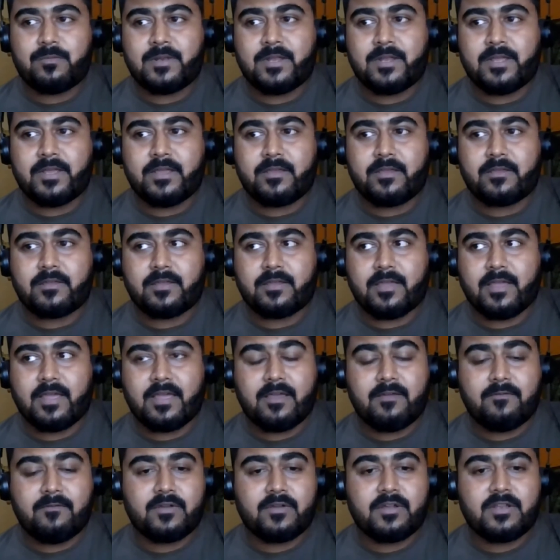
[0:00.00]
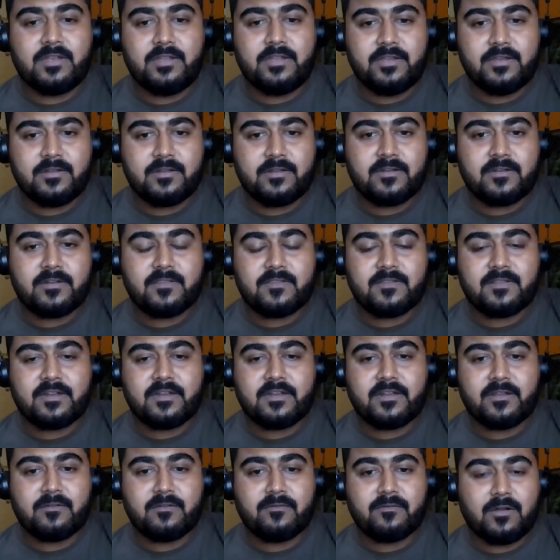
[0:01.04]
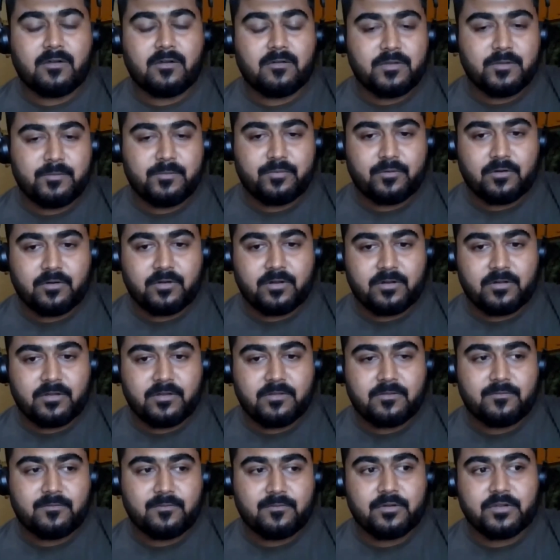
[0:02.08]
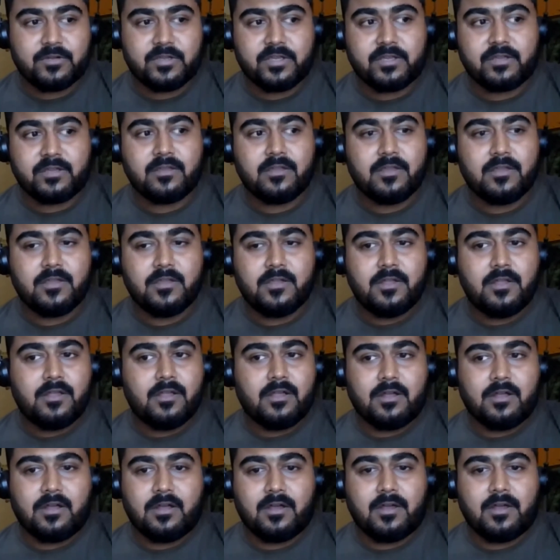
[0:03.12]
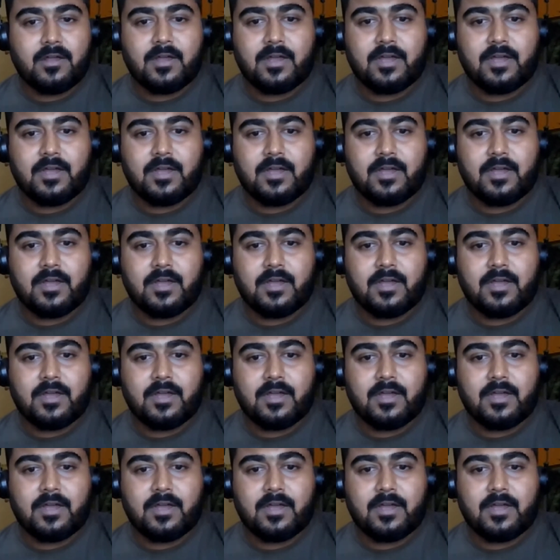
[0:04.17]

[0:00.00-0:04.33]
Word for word: like have a clear understanding of how the product is working uh,